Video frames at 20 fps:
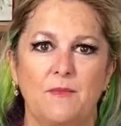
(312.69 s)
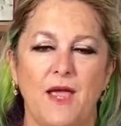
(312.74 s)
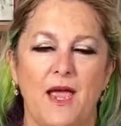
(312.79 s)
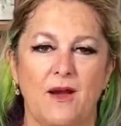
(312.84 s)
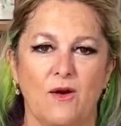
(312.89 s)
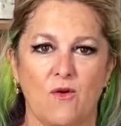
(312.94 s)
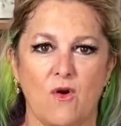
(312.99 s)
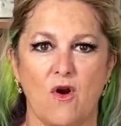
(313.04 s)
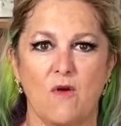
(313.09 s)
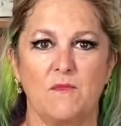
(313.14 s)
and
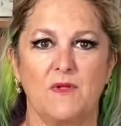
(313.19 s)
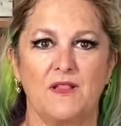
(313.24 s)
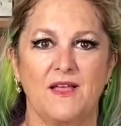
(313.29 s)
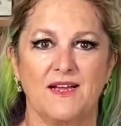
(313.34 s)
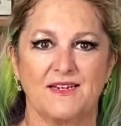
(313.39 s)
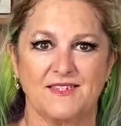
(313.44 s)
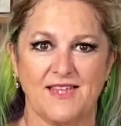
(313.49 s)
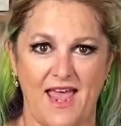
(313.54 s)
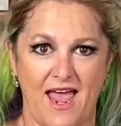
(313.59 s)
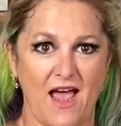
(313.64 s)

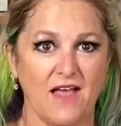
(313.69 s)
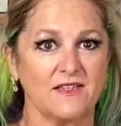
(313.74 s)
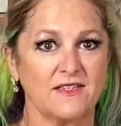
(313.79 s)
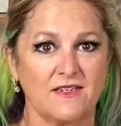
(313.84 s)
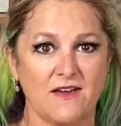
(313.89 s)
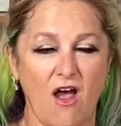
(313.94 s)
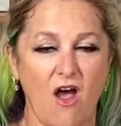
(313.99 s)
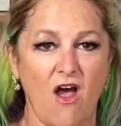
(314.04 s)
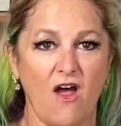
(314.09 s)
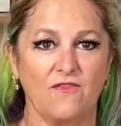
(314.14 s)
ChromaLuxe has
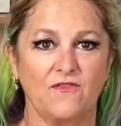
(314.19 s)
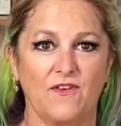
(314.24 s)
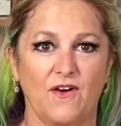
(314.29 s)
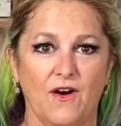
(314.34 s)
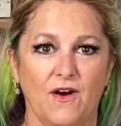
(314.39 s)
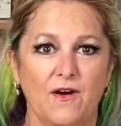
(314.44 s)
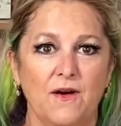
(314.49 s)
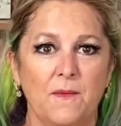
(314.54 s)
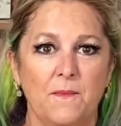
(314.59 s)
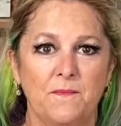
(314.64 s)
to
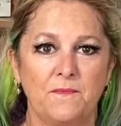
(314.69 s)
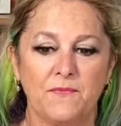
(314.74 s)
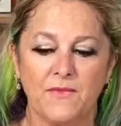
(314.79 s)
offer